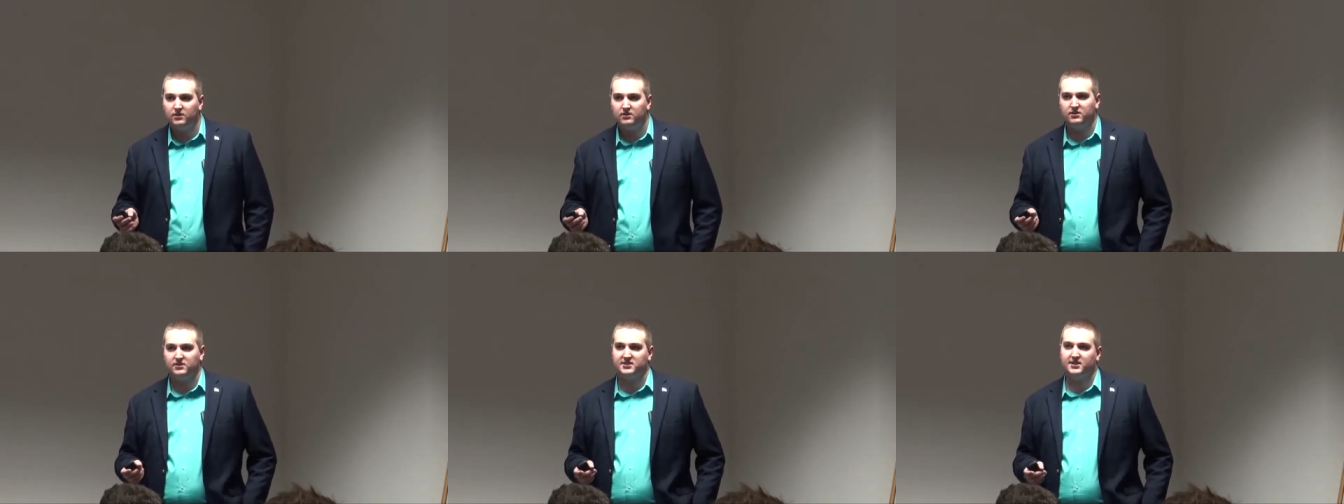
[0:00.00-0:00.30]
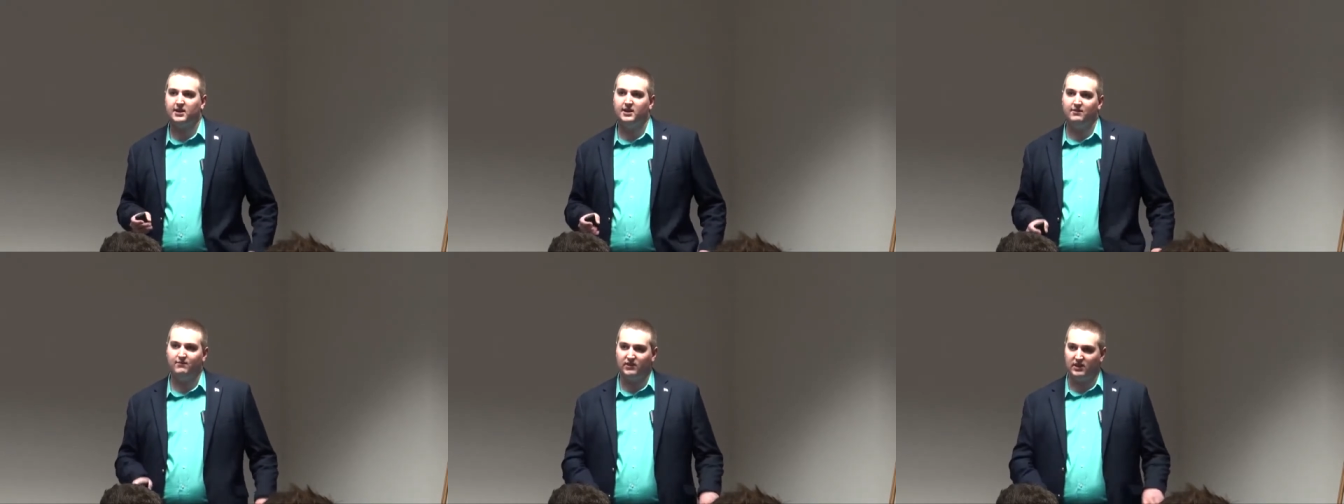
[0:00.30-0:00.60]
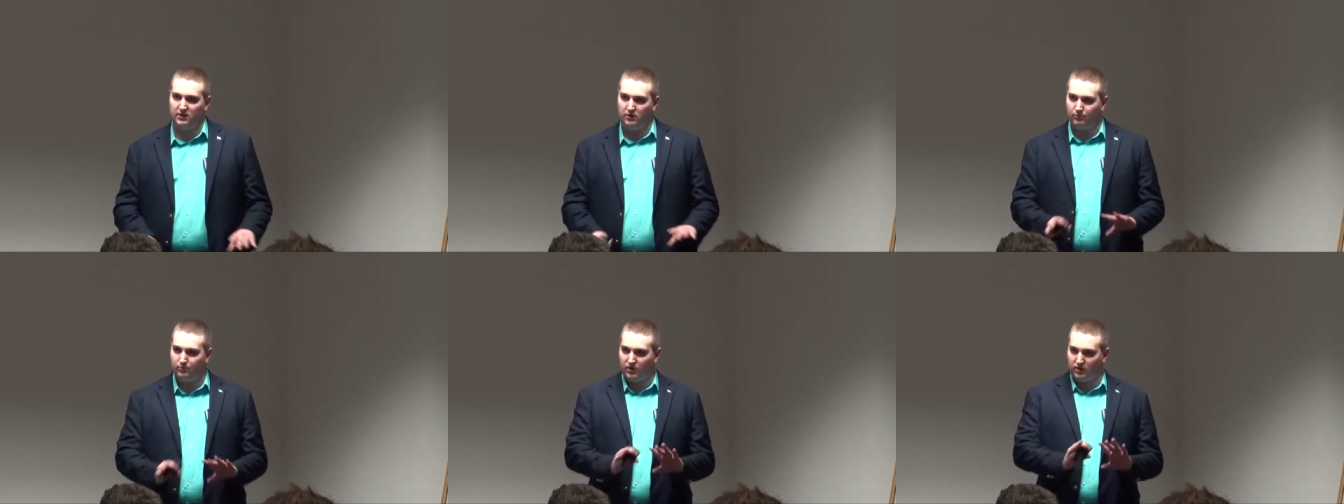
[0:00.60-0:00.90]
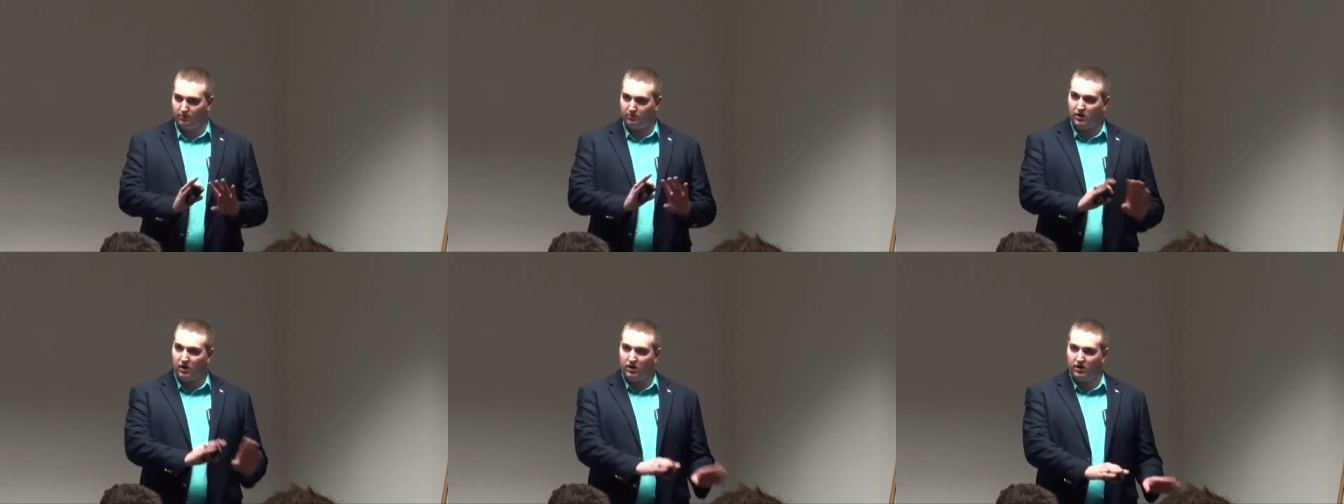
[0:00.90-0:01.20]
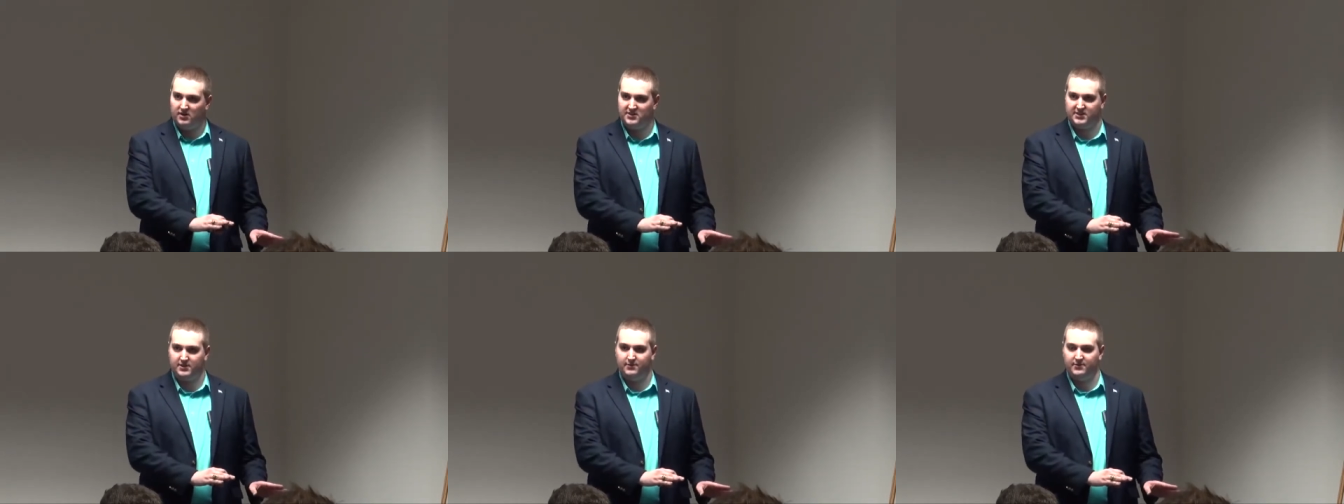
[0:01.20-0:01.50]
does kind of let you put a
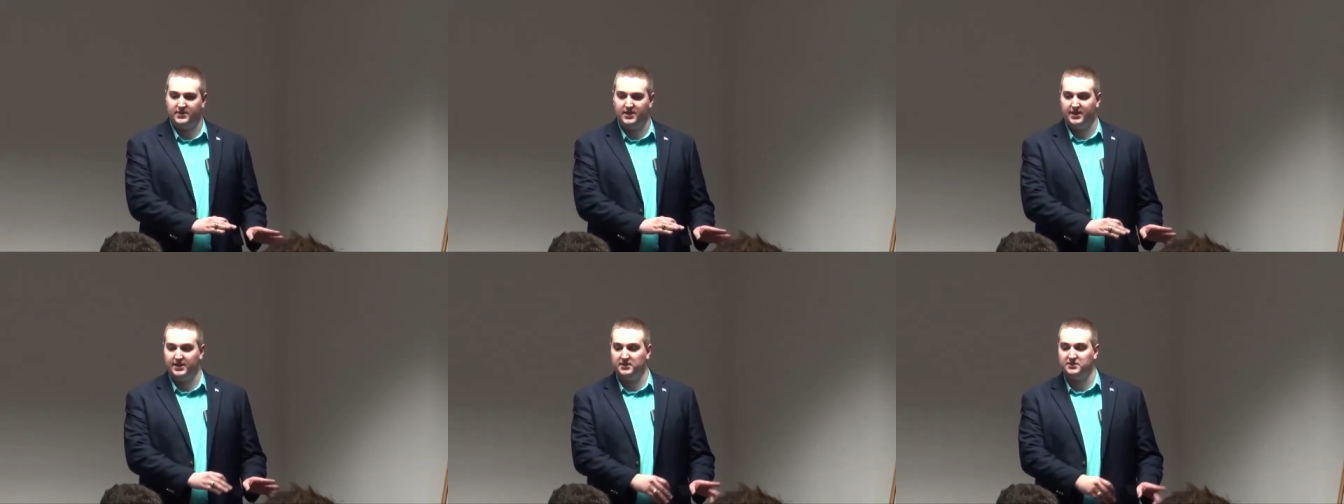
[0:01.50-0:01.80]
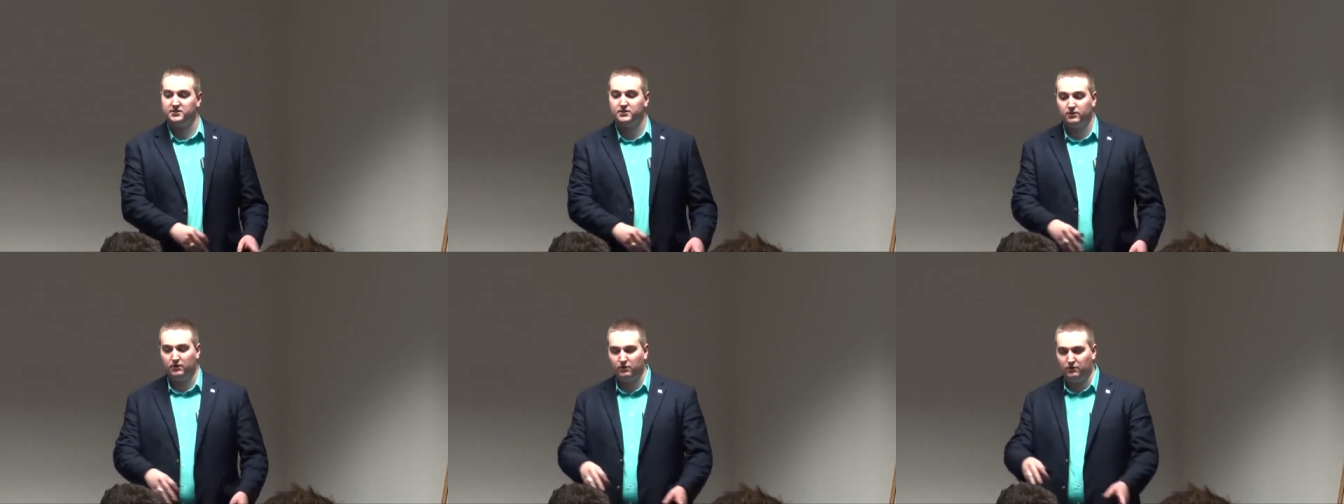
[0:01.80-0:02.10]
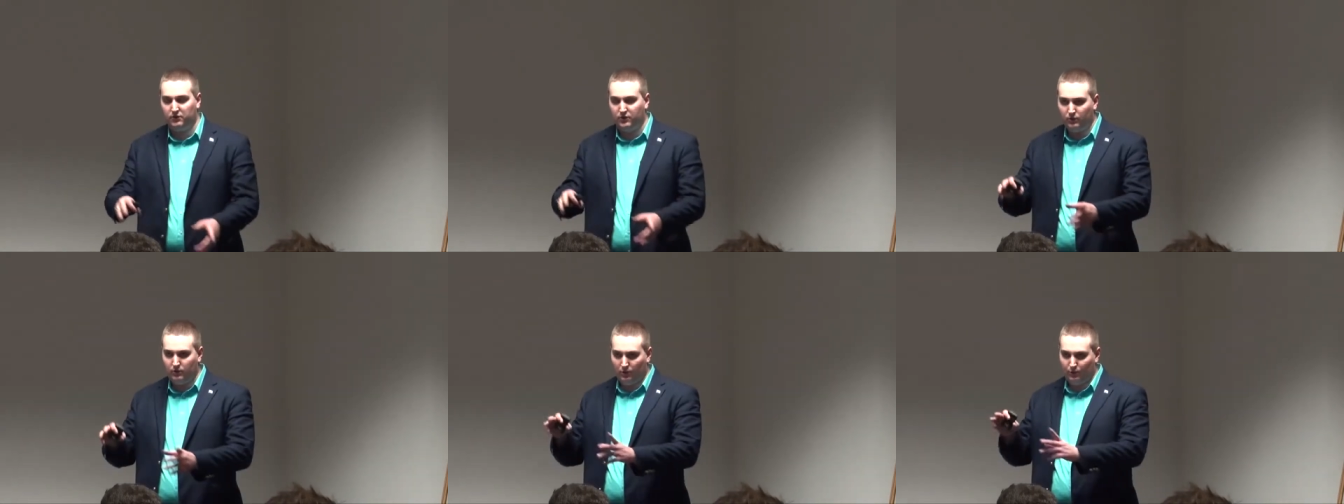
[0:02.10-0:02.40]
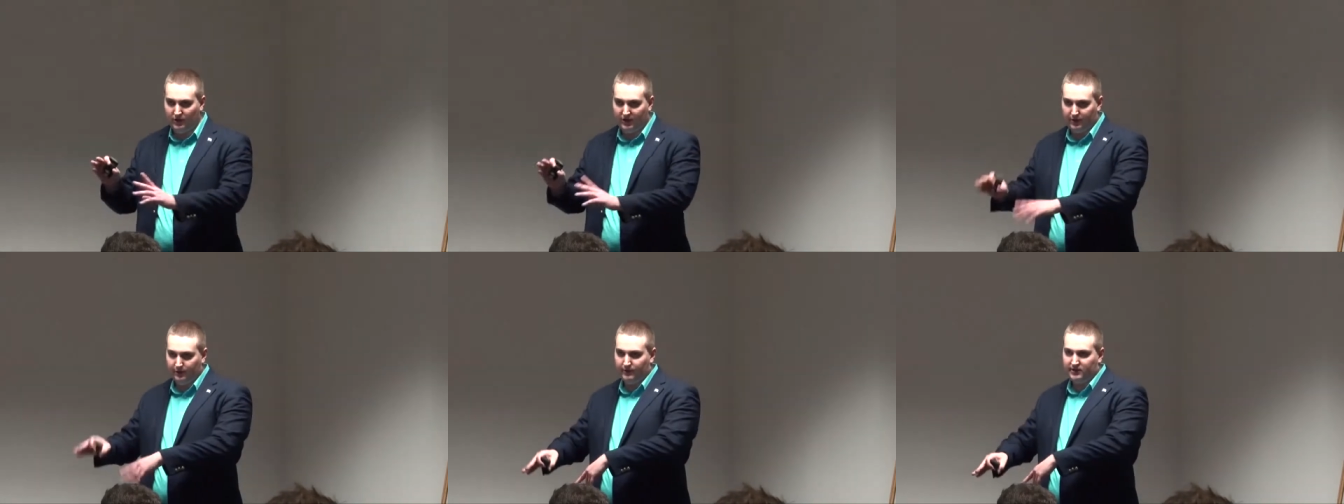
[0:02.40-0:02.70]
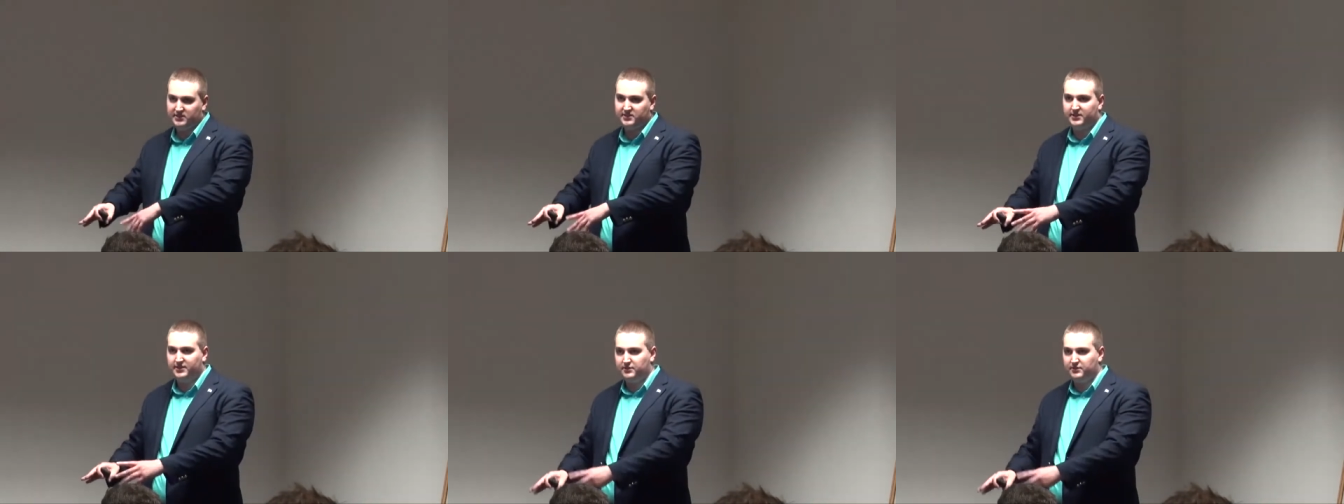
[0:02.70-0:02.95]
pause on things to go do a rigorous